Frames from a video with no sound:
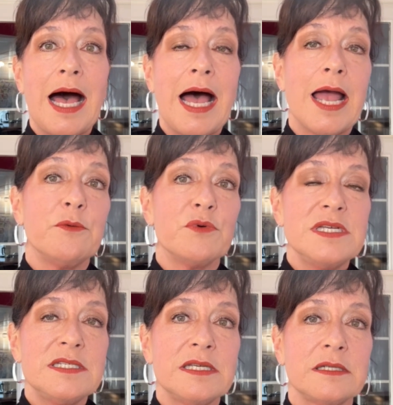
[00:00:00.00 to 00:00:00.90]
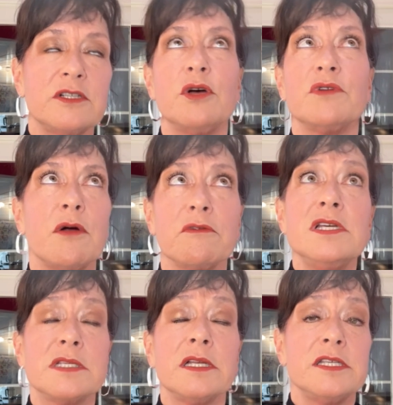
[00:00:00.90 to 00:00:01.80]

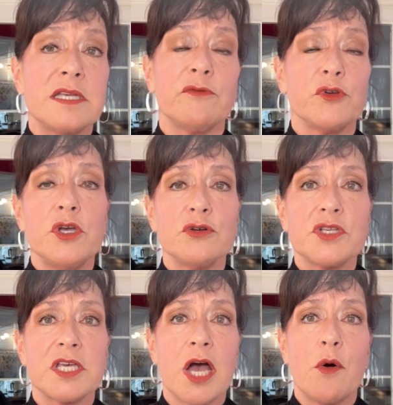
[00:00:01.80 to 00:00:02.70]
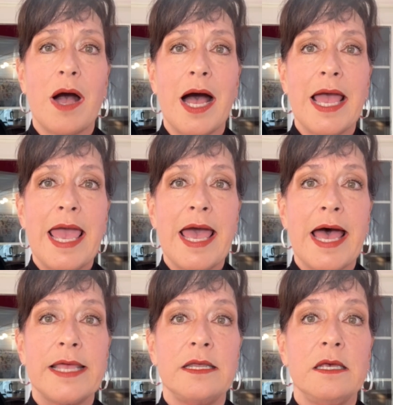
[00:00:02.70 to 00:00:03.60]
Several years ago, I
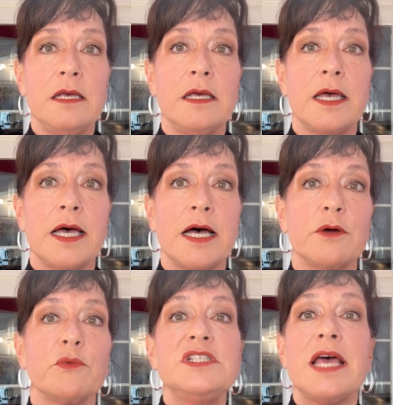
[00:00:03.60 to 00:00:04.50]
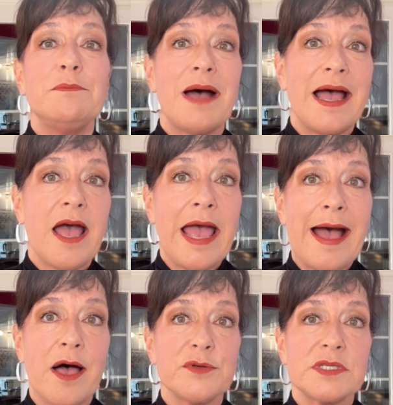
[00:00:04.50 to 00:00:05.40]
had redone my
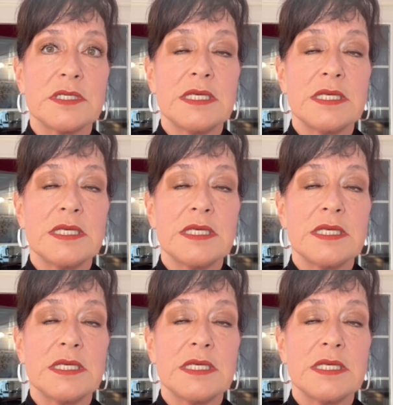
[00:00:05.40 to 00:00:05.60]
house